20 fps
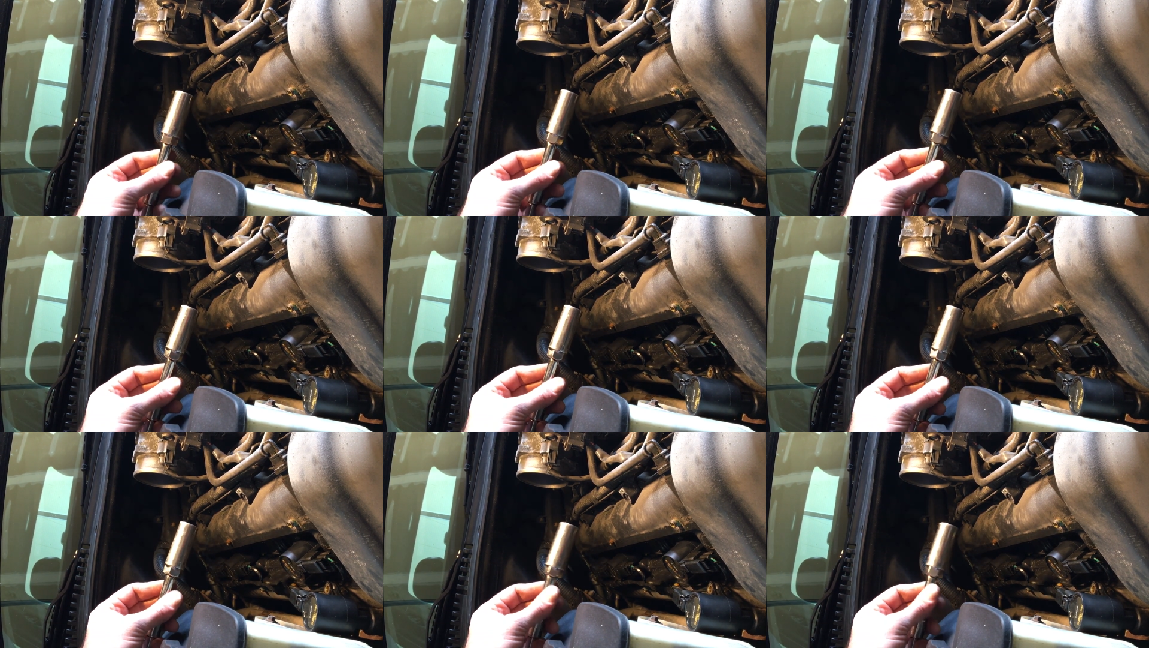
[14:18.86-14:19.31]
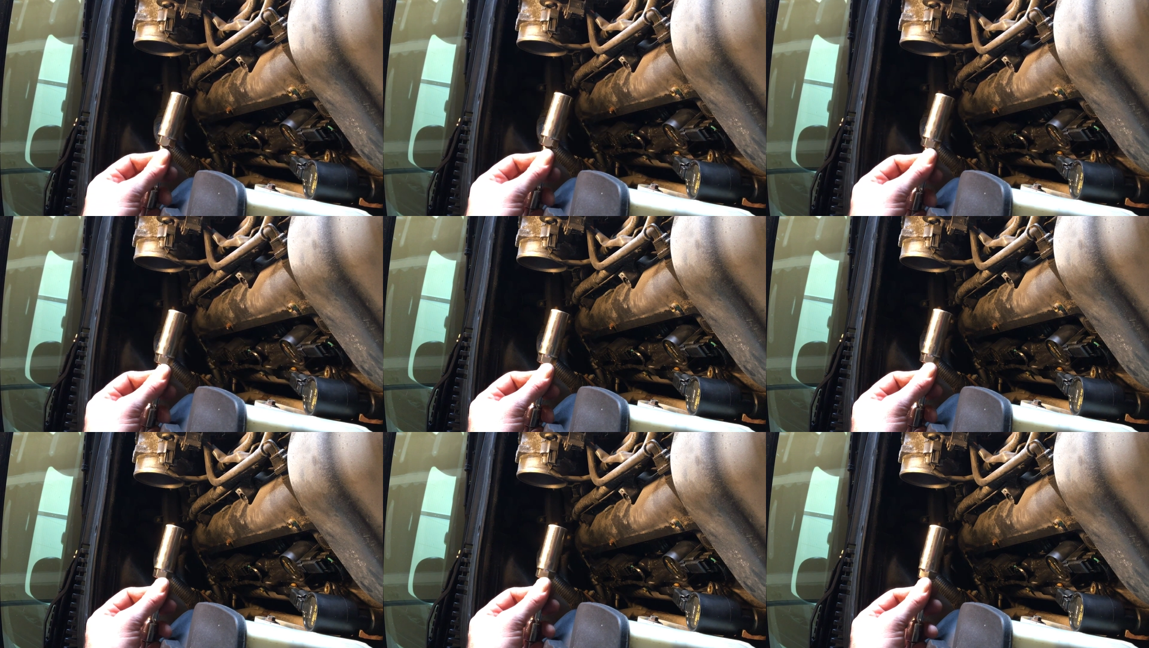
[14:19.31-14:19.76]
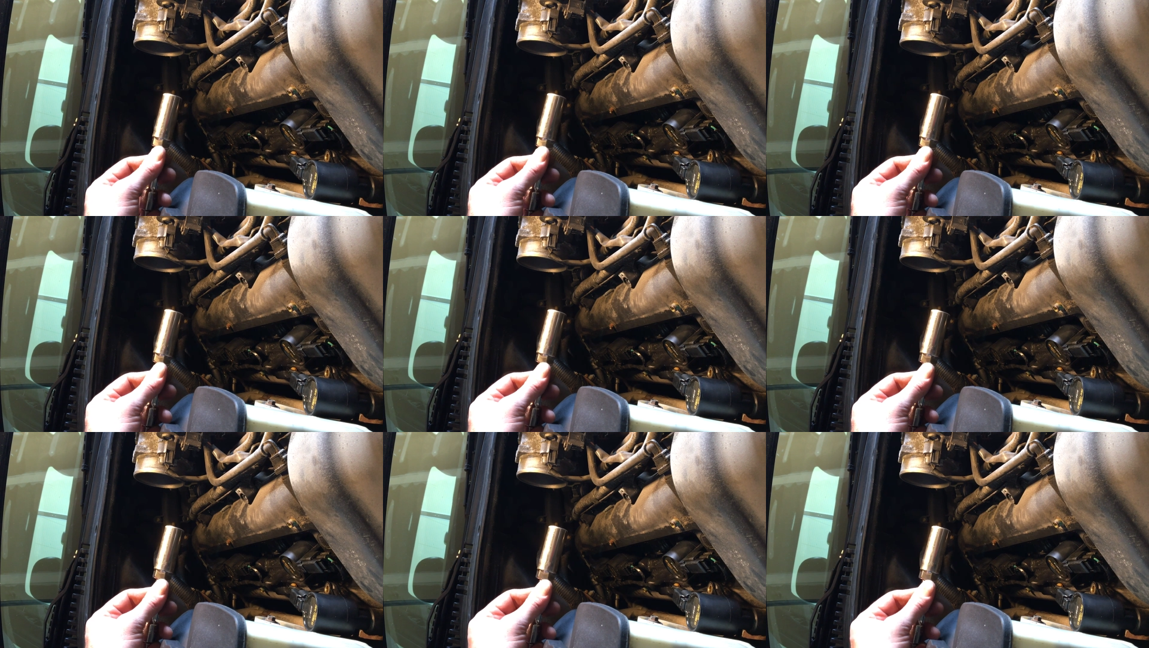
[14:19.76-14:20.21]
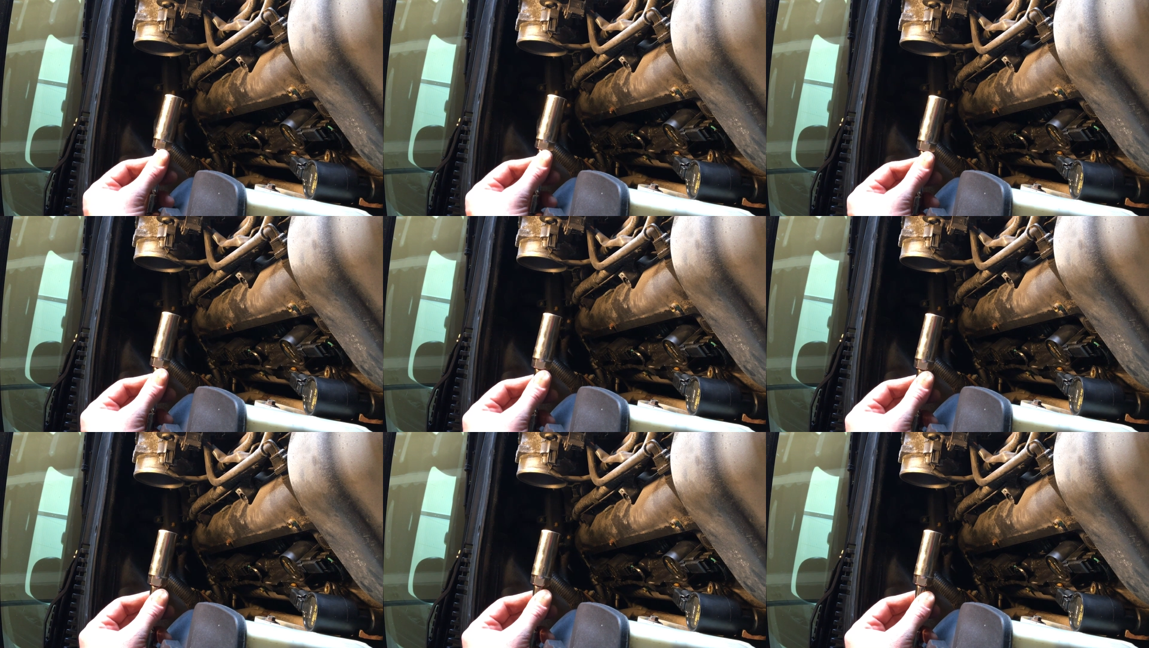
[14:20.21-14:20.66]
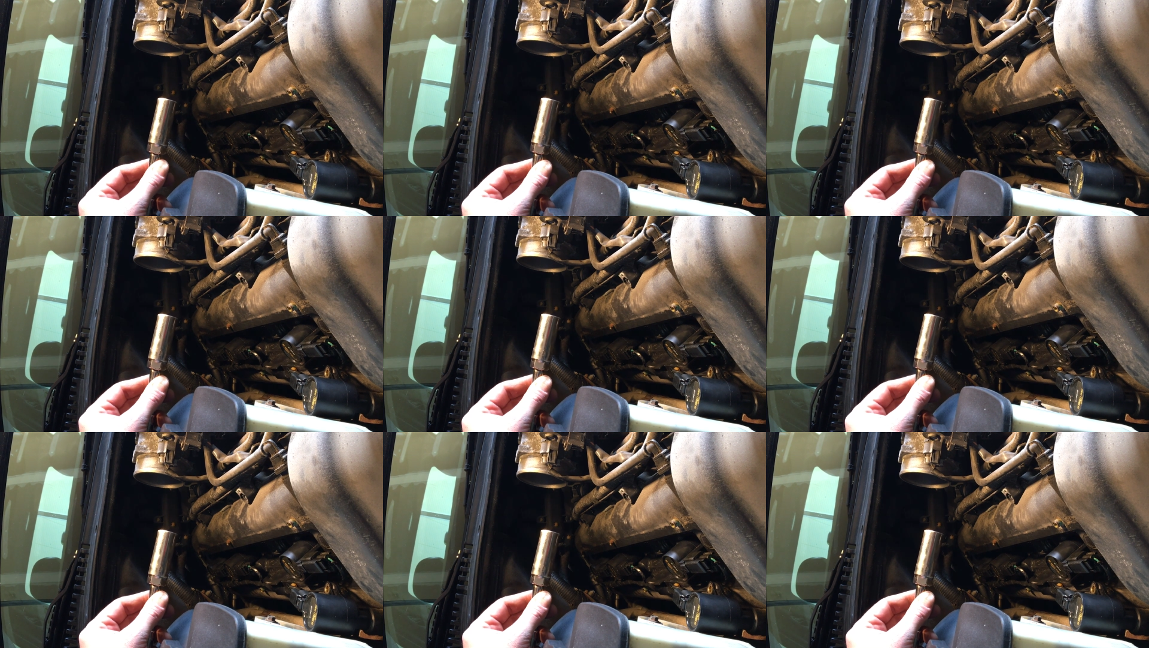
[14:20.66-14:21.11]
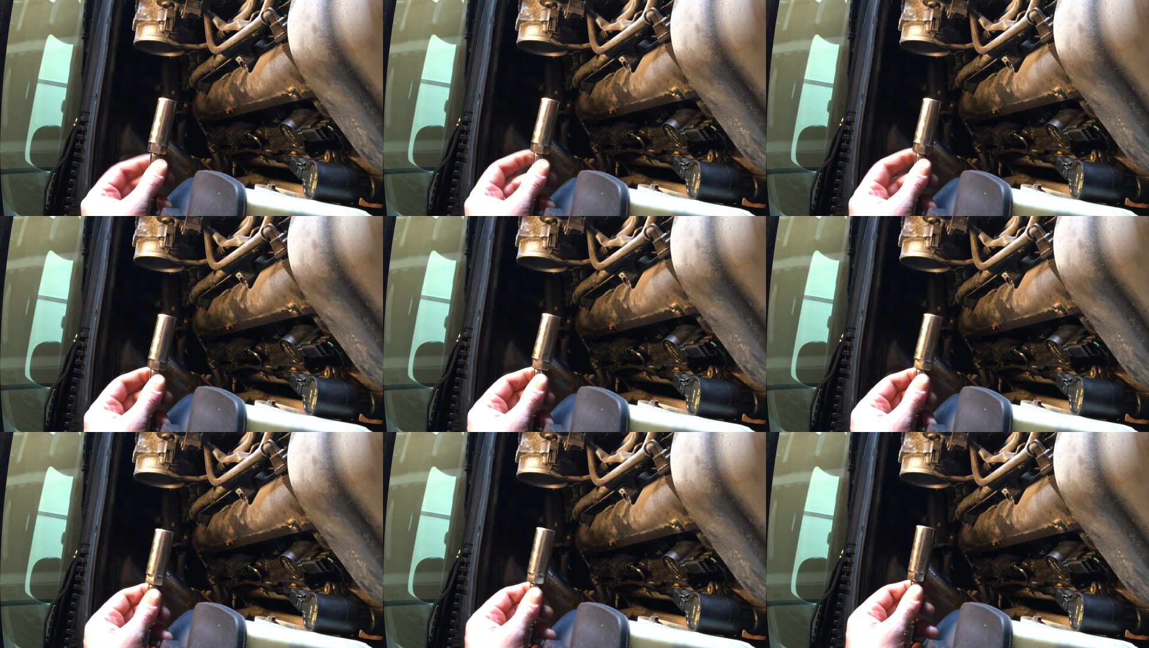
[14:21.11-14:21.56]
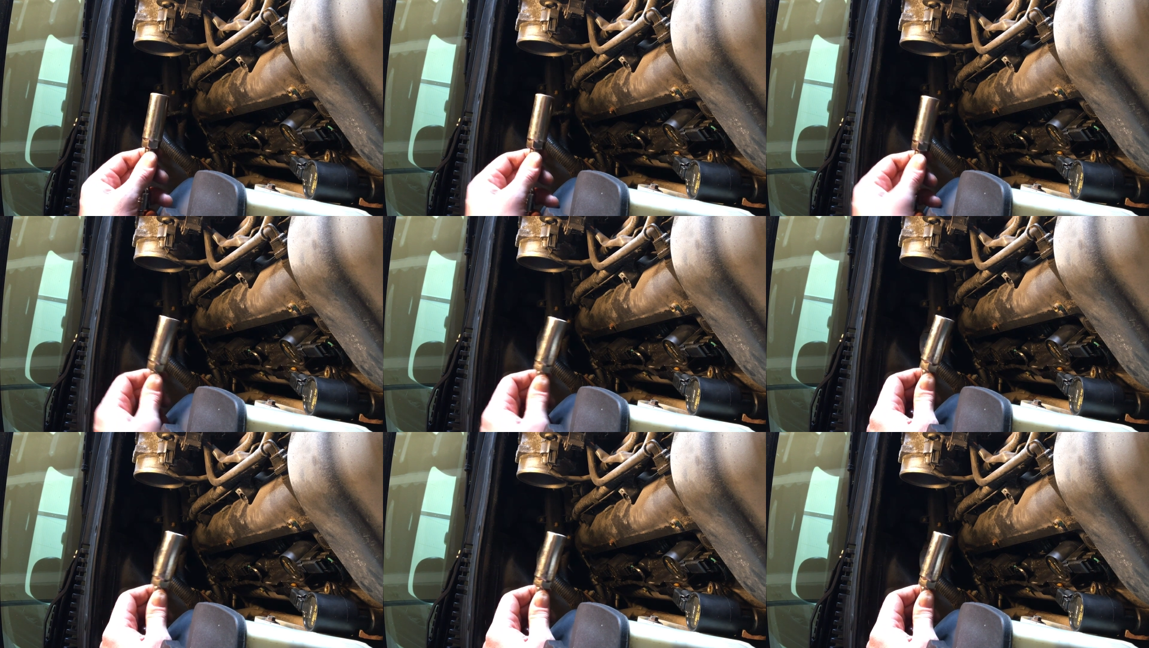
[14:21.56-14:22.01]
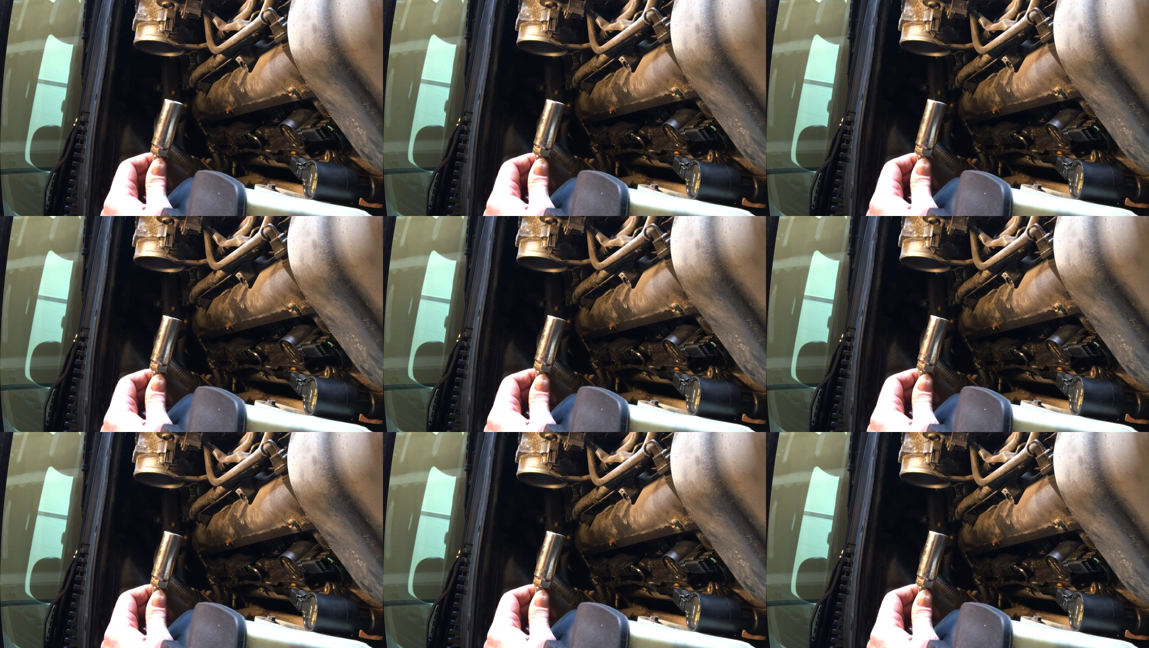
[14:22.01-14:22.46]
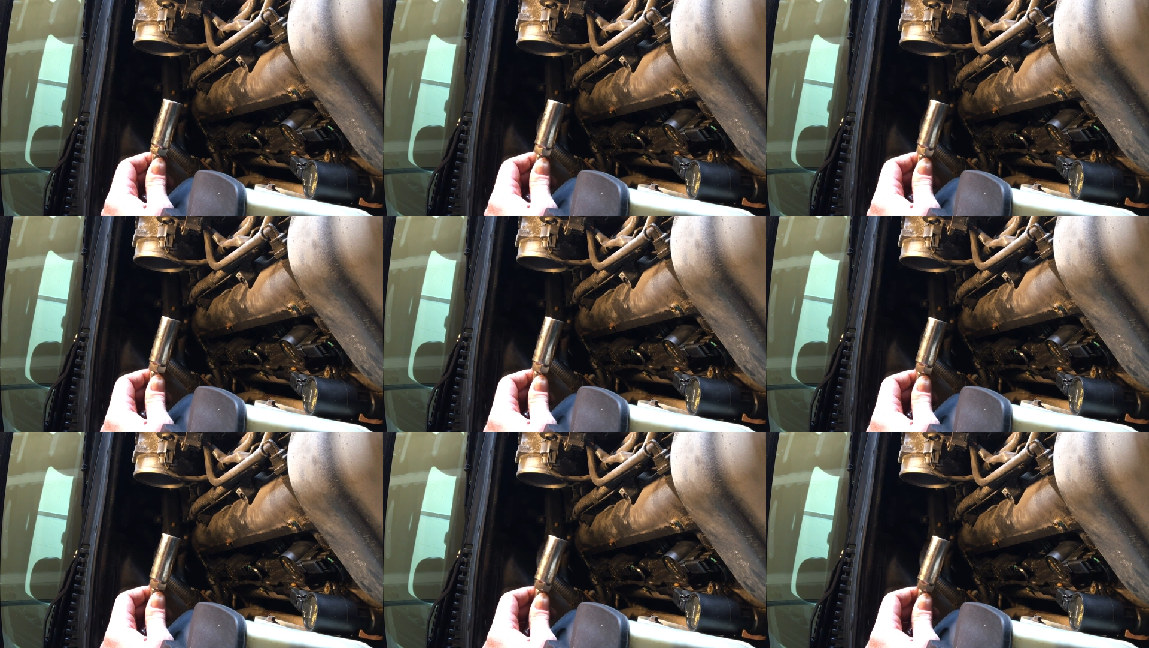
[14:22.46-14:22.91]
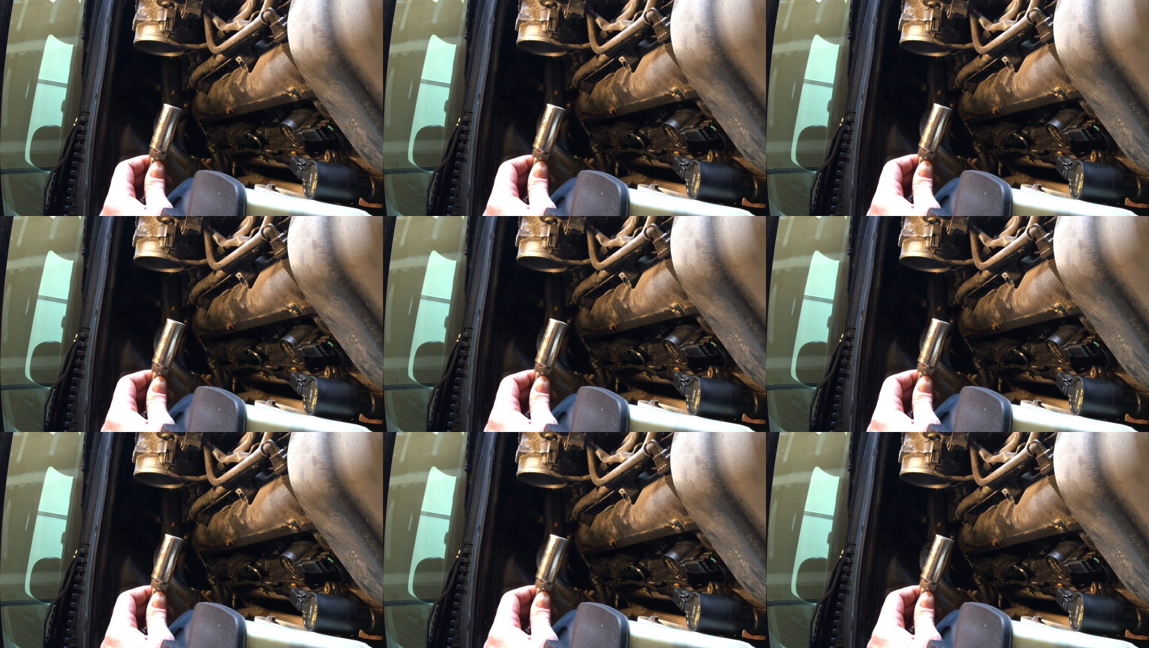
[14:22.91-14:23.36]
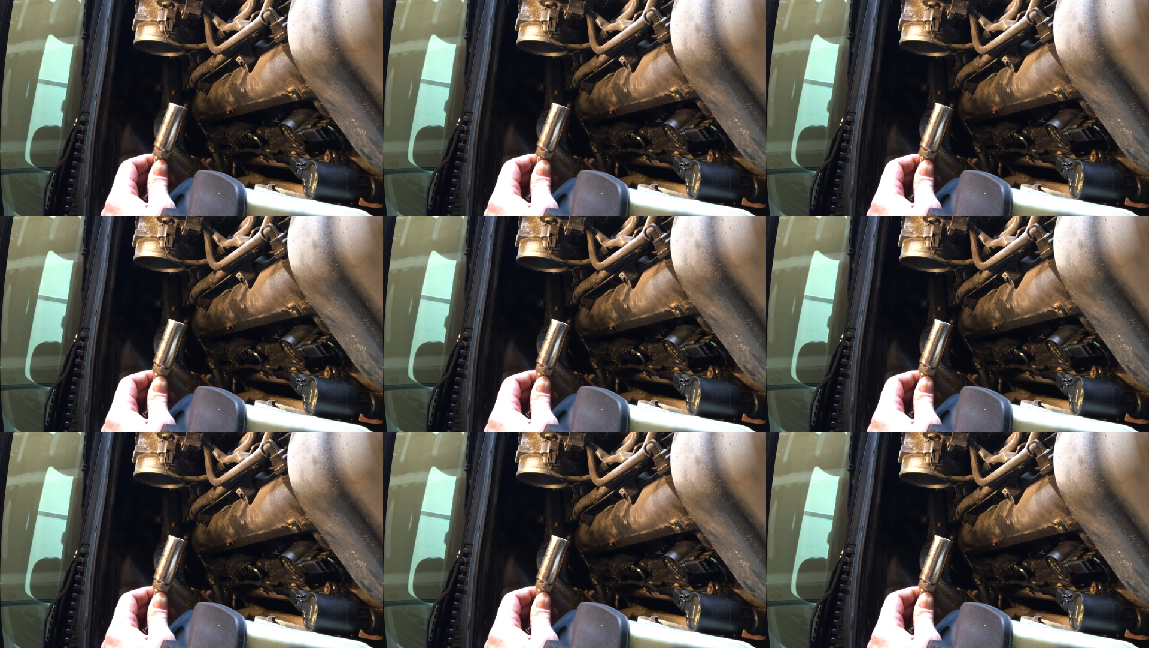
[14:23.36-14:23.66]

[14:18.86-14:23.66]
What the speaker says: Nobody's mouth can be seen.